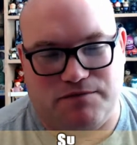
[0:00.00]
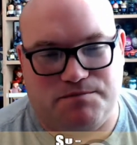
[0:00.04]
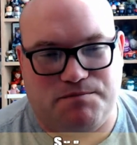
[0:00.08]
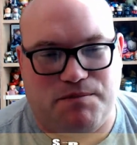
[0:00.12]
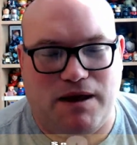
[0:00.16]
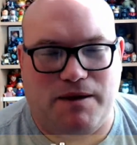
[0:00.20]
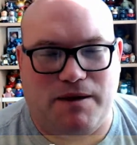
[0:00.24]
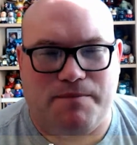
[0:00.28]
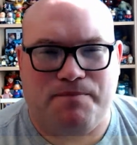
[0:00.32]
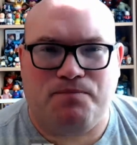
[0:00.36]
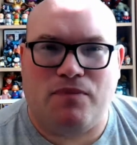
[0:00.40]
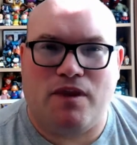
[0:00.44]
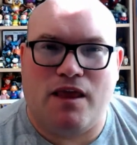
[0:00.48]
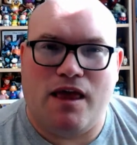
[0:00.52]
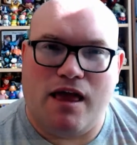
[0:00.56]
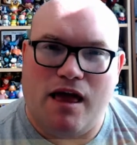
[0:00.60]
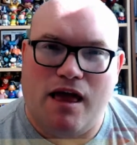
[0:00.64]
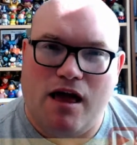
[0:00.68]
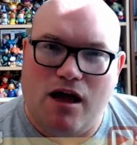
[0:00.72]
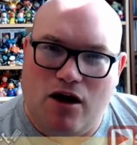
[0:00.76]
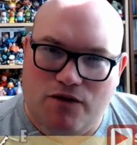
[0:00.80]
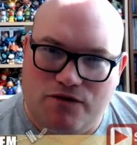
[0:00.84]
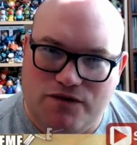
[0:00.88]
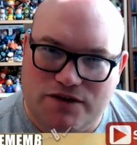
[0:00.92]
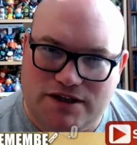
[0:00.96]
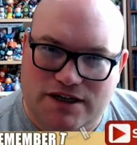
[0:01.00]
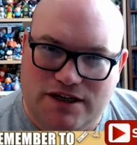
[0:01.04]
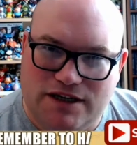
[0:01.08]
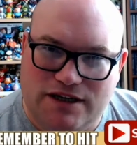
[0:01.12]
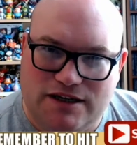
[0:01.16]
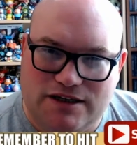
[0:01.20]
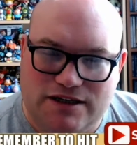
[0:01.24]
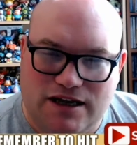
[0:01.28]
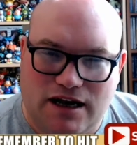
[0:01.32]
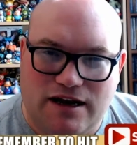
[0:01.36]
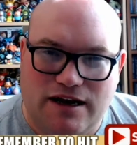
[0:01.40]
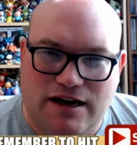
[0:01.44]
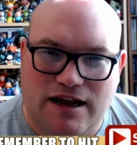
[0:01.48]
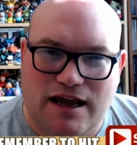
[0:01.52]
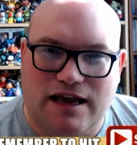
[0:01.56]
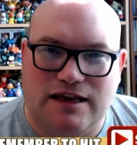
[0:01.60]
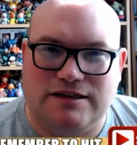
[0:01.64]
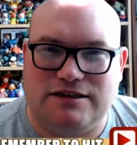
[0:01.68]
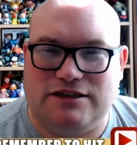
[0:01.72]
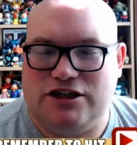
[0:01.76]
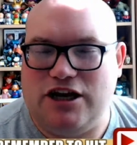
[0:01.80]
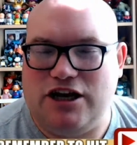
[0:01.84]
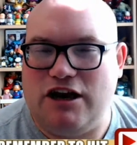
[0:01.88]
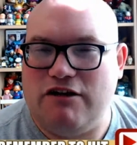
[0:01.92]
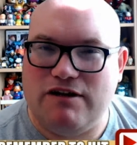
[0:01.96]
But obviously, the Sunday is
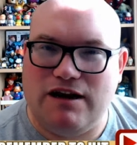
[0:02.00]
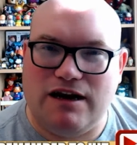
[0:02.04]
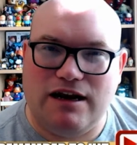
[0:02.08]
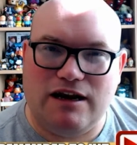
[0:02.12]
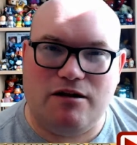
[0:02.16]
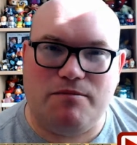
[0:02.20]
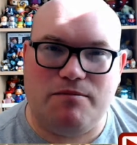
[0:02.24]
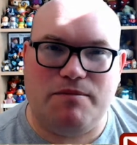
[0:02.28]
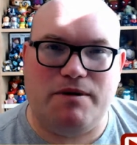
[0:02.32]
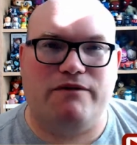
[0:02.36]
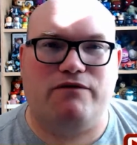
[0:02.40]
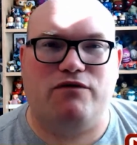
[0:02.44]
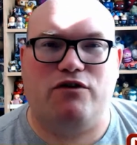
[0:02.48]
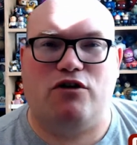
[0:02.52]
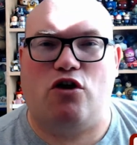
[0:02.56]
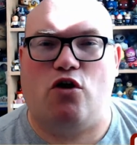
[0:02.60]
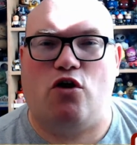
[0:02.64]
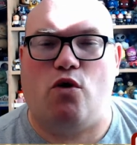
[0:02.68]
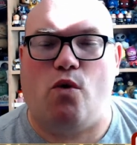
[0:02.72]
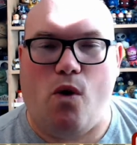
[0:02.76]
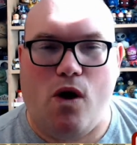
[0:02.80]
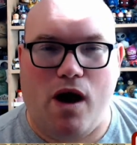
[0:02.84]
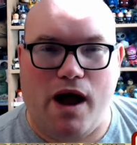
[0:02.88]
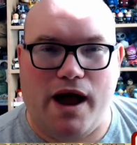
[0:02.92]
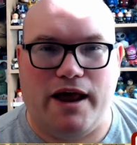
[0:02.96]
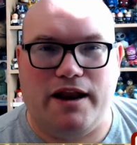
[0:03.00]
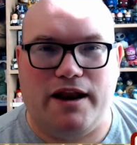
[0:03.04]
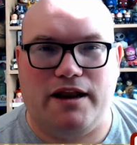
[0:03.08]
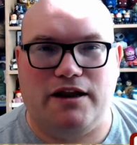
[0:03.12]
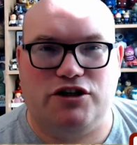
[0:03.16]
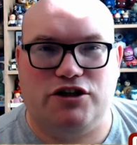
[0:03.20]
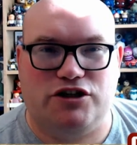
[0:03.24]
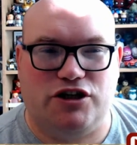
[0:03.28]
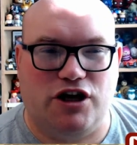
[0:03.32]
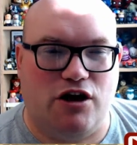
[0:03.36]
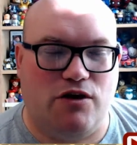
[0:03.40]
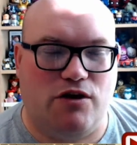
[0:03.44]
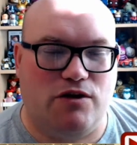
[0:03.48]
generally a little bit of a quieter show.